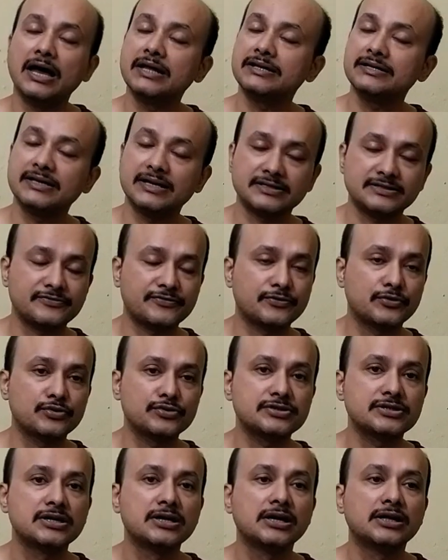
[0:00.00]
And yes,
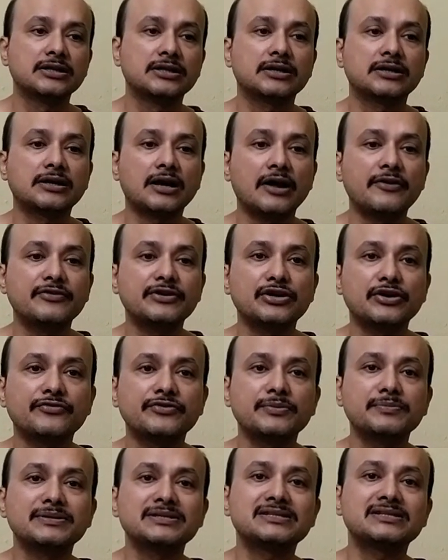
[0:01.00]
of course, the
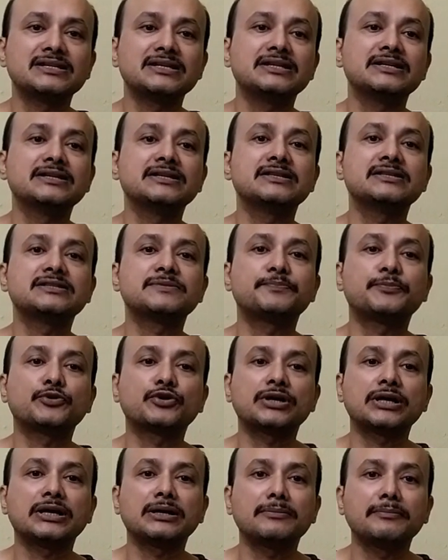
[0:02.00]
gravity of the misdeed
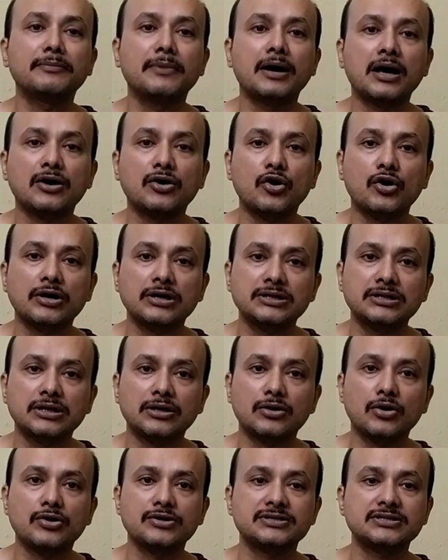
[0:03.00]
is putting
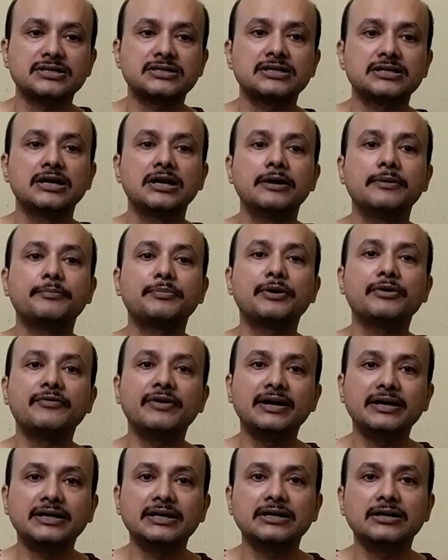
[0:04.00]
Margot in the
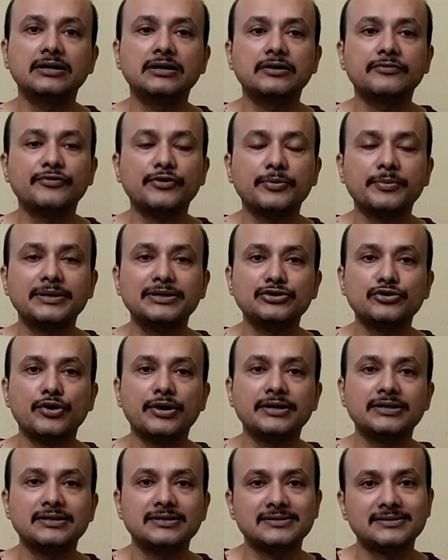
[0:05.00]
closet, preventing her from
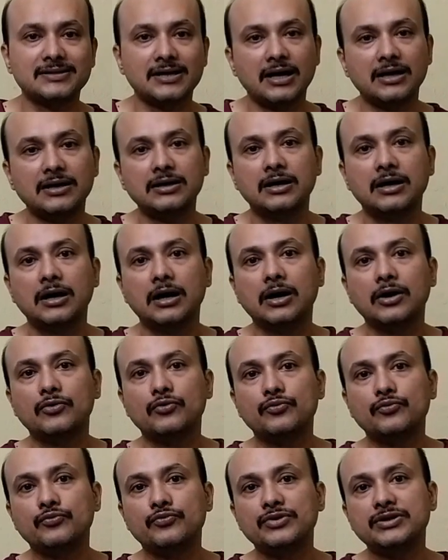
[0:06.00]
enjoying the sun,